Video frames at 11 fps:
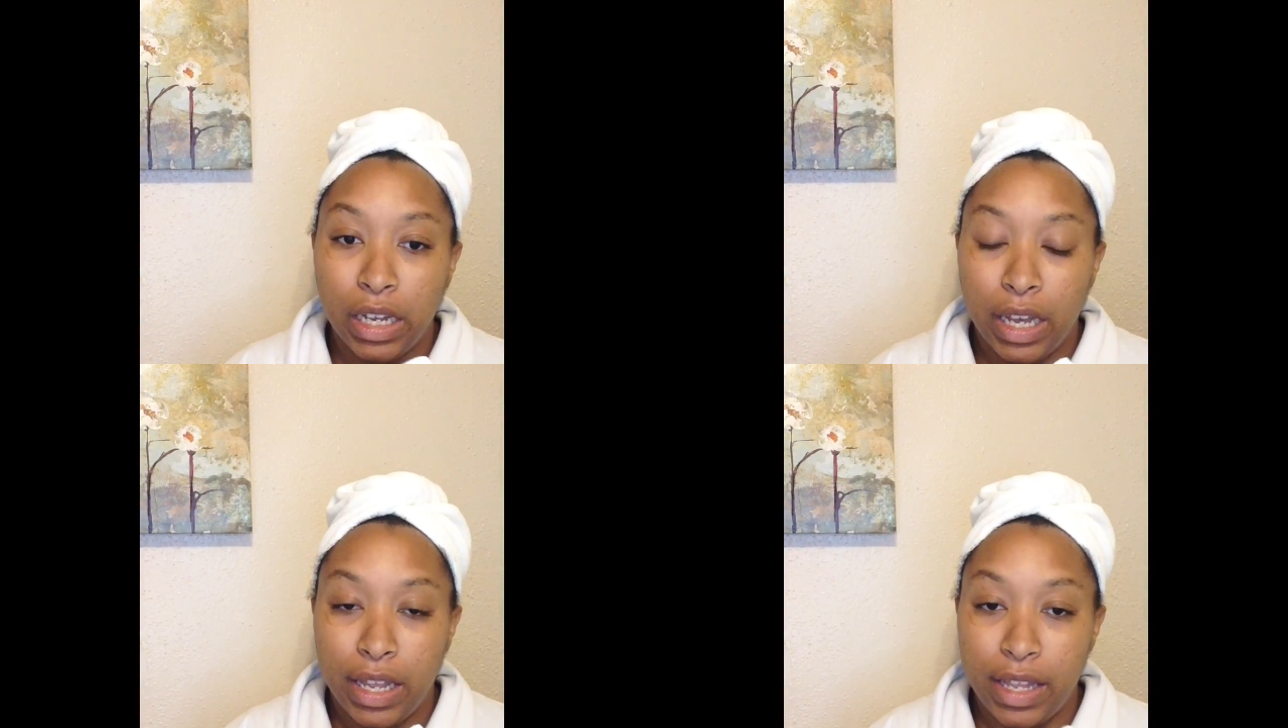
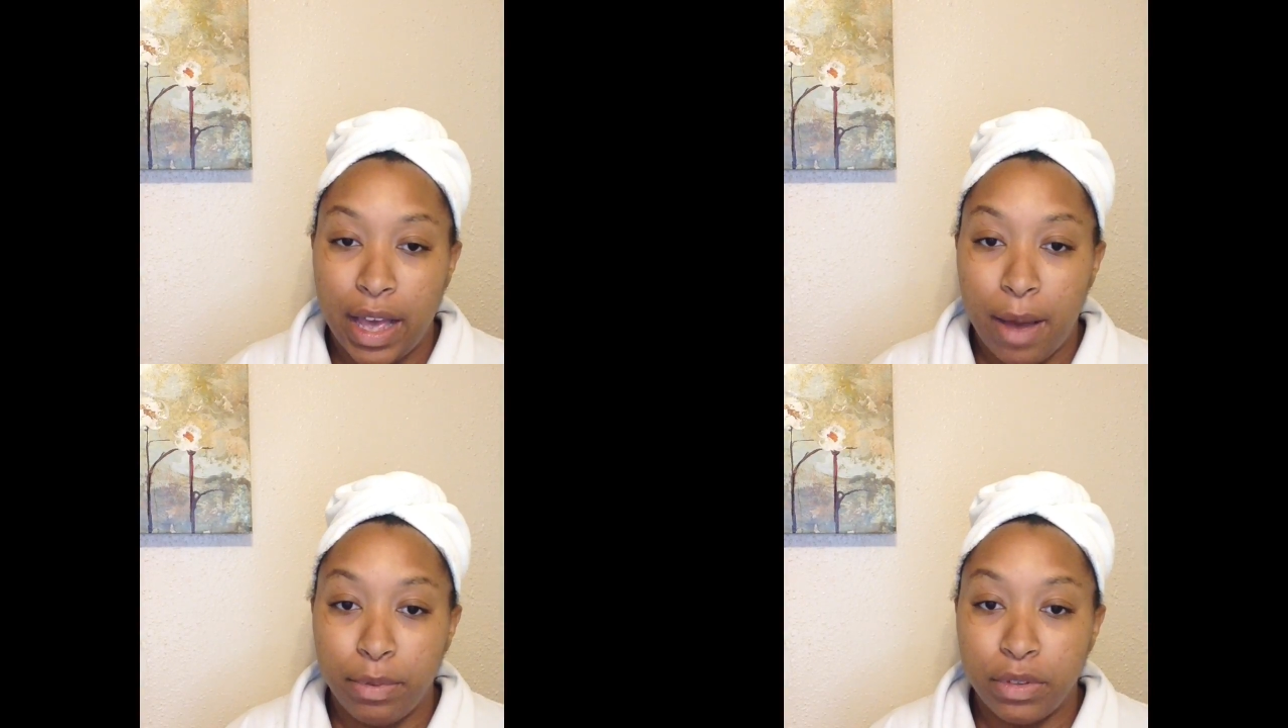in
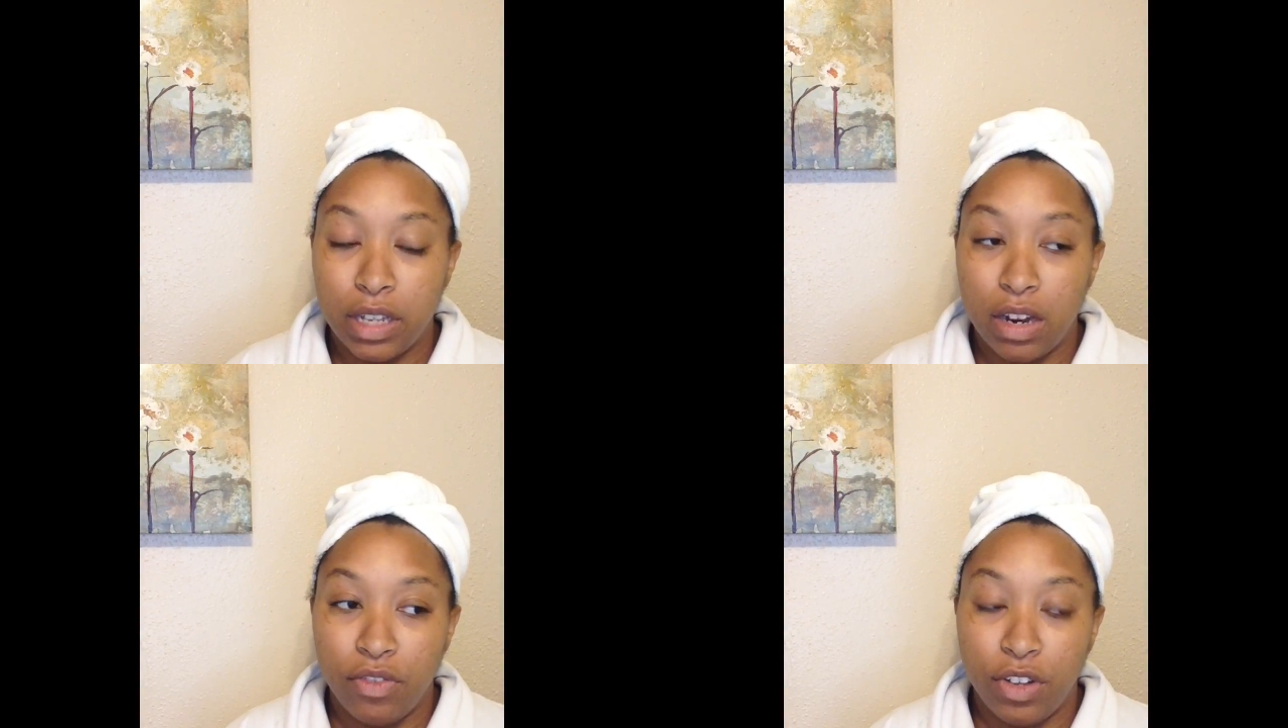your apple
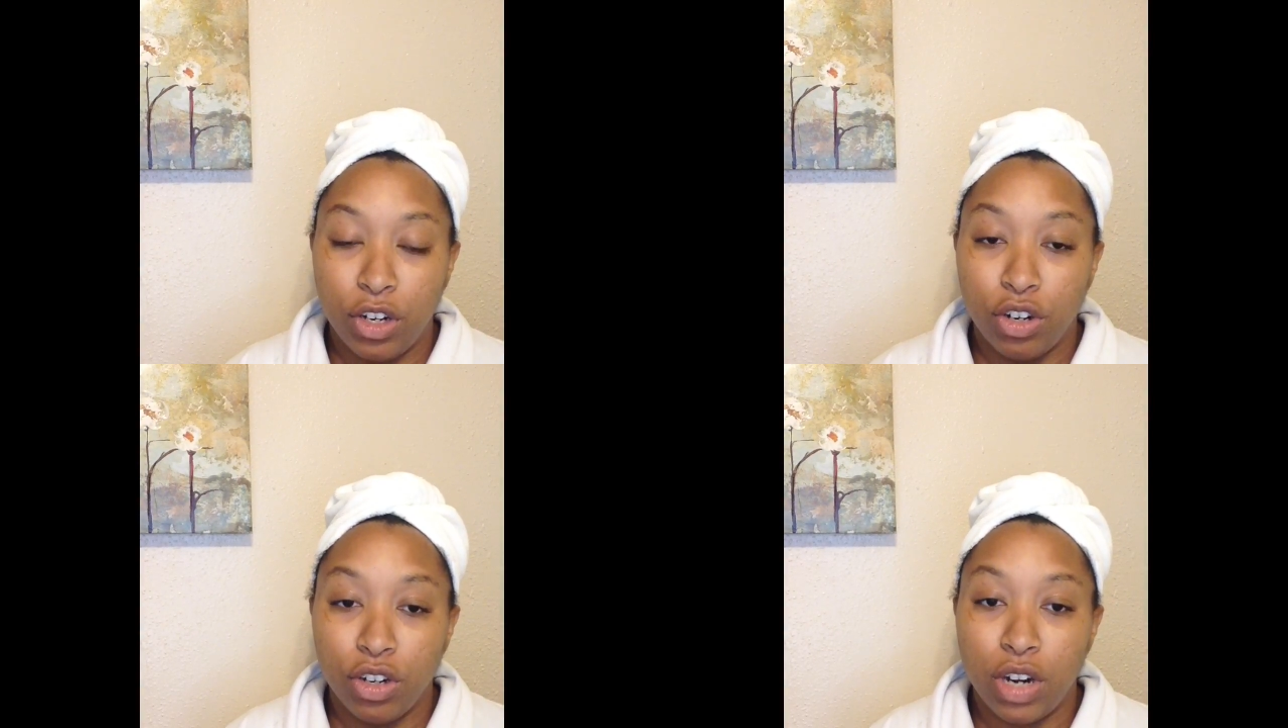cider
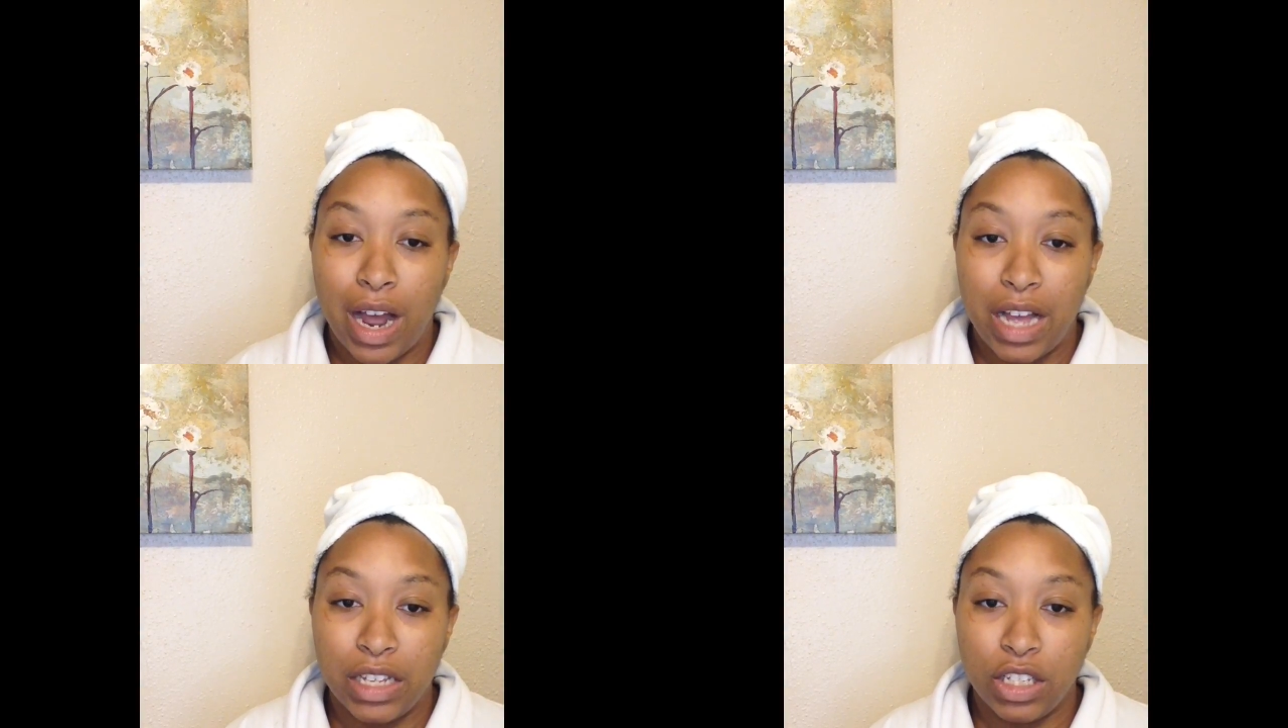vinegar.
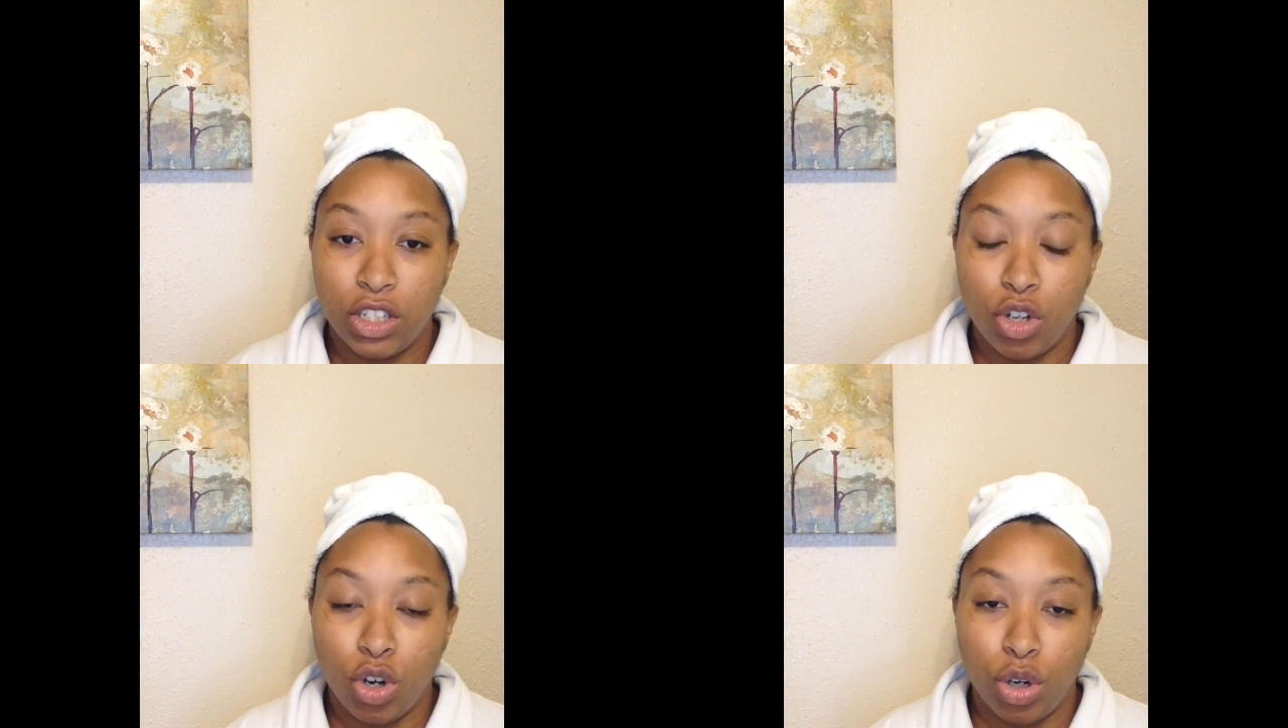I
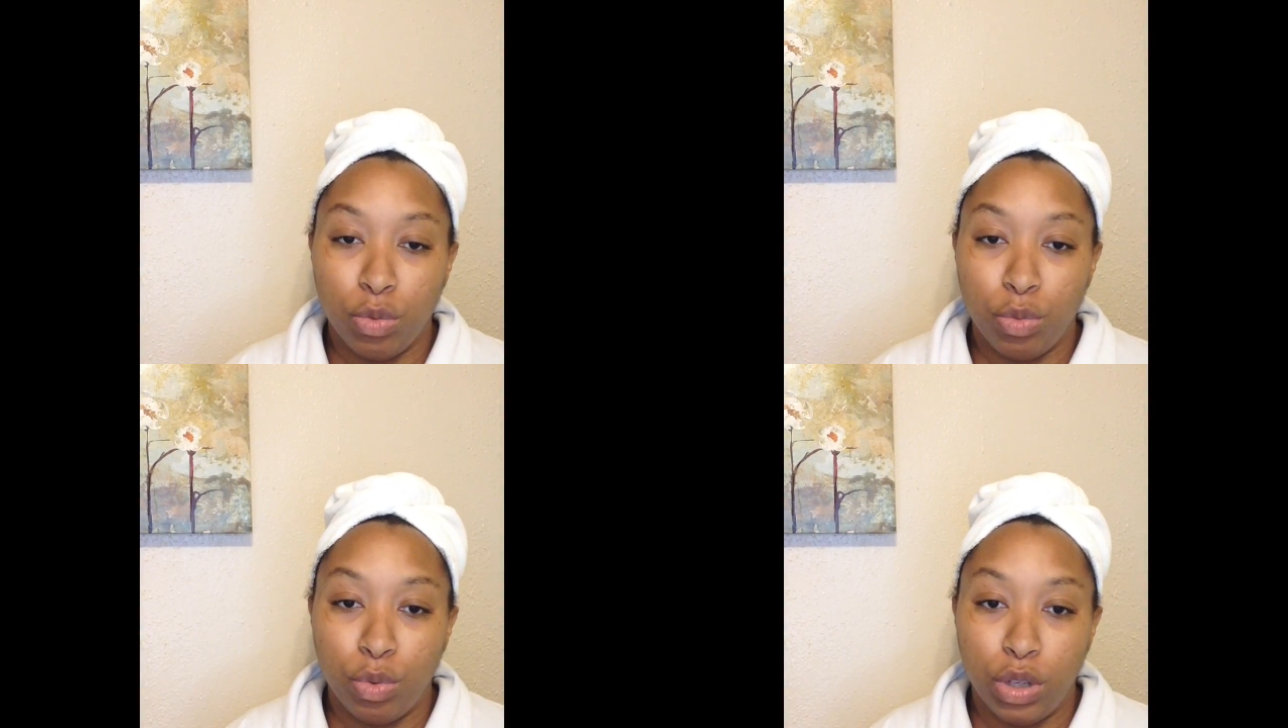
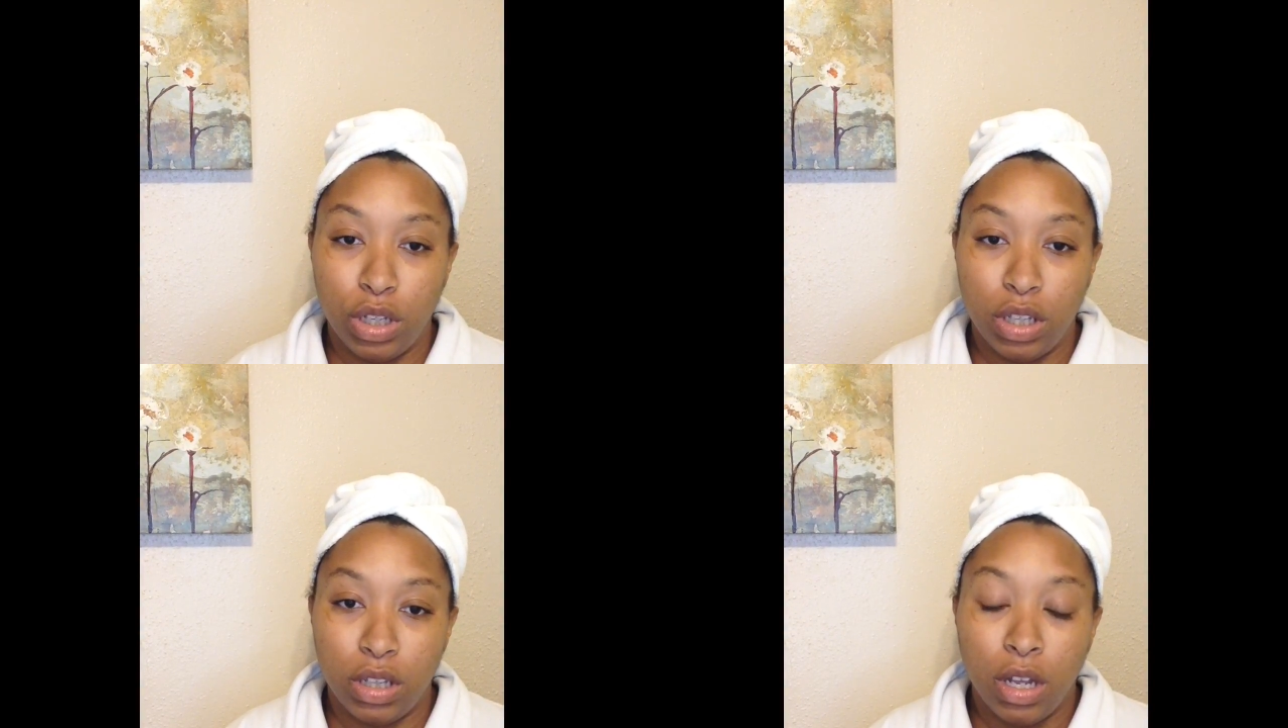start
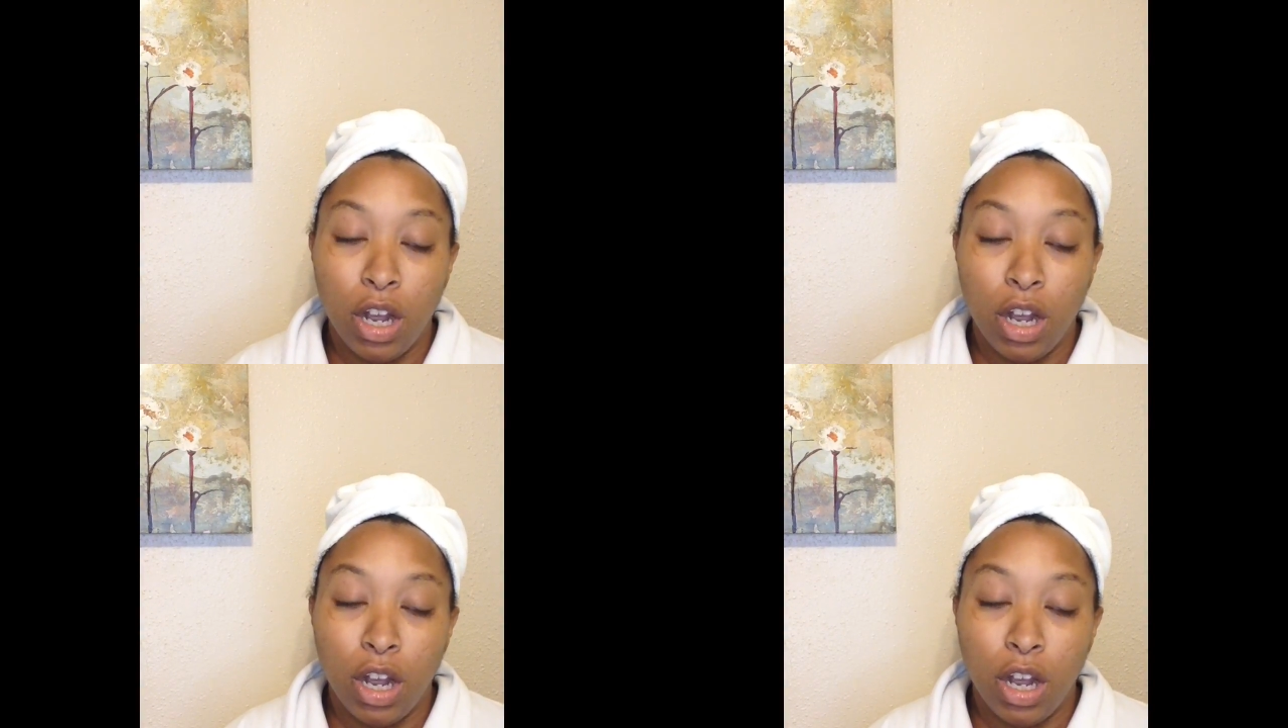with